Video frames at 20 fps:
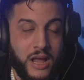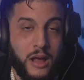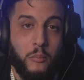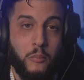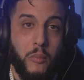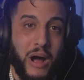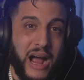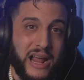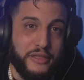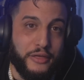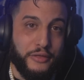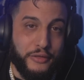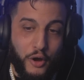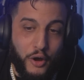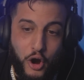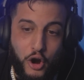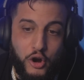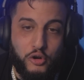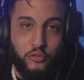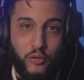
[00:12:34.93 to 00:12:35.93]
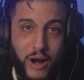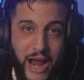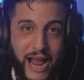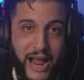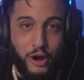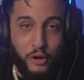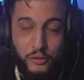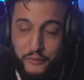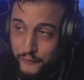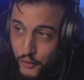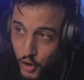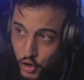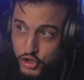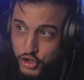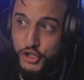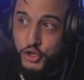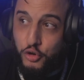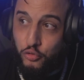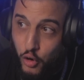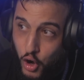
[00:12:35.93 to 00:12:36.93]
My third round
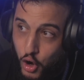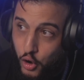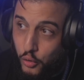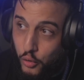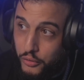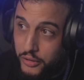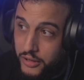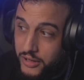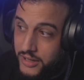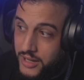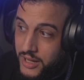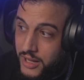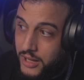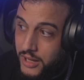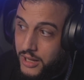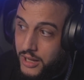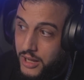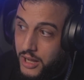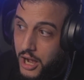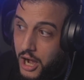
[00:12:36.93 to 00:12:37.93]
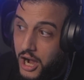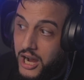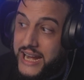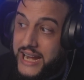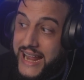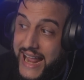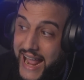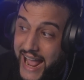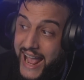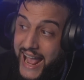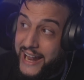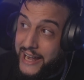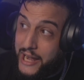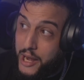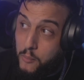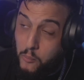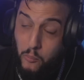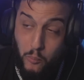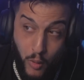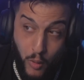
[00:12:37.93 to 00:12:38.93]
versus Sharon, again
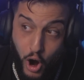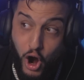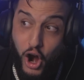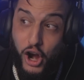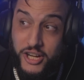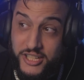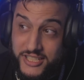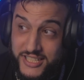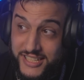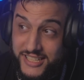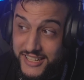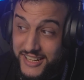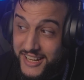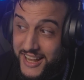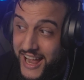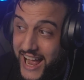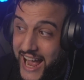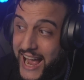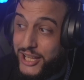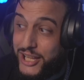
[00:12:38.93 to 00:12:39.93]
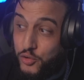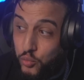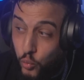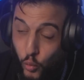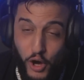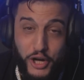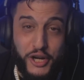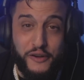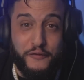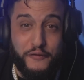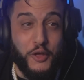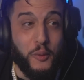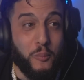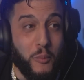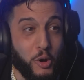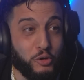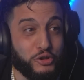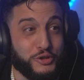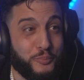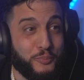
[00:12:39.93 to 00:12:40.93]
marked as one of the
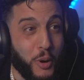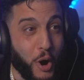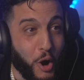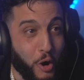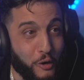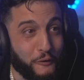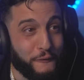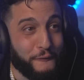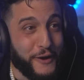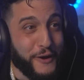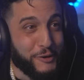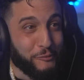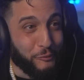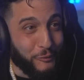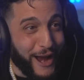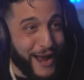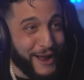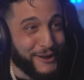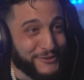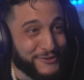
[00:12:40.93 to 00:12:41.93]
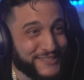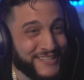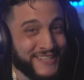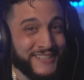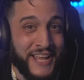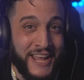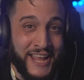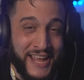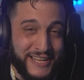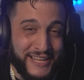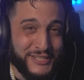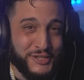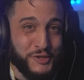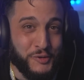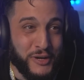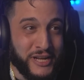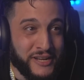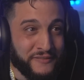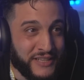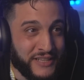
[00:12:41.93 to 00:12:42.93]
most perfect rounds in the
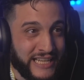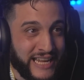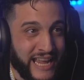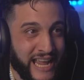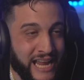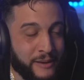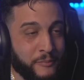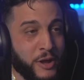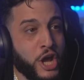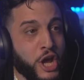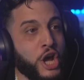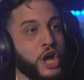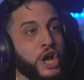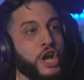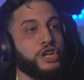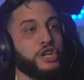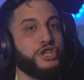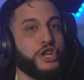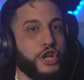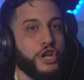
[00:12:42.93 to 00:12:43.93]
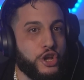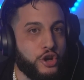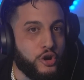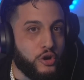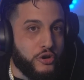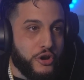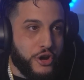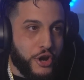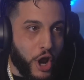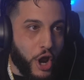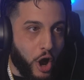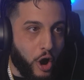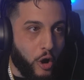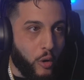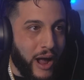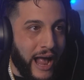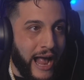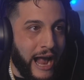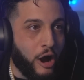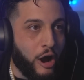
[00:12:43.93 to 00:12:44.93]
history of the game. Do you
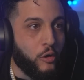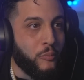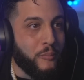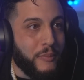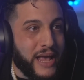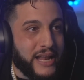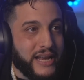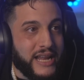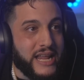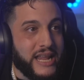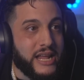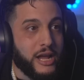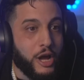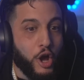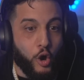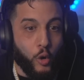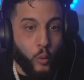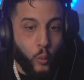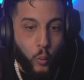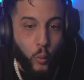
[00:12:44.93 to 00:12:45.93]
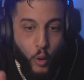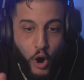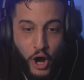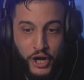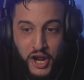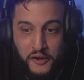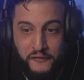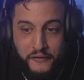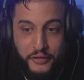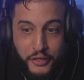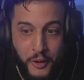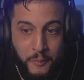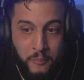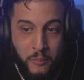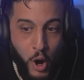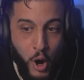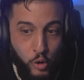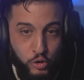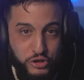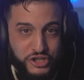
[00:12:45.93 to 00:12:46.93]
know how many one of the
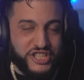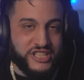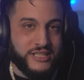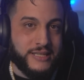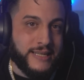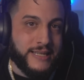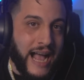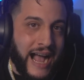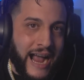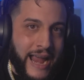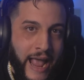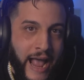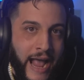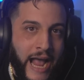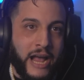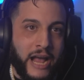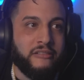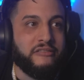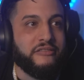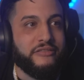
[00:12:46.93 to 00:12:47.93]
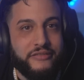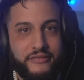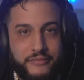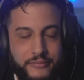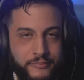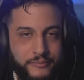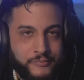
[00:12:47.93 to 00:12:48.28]
mosts I have?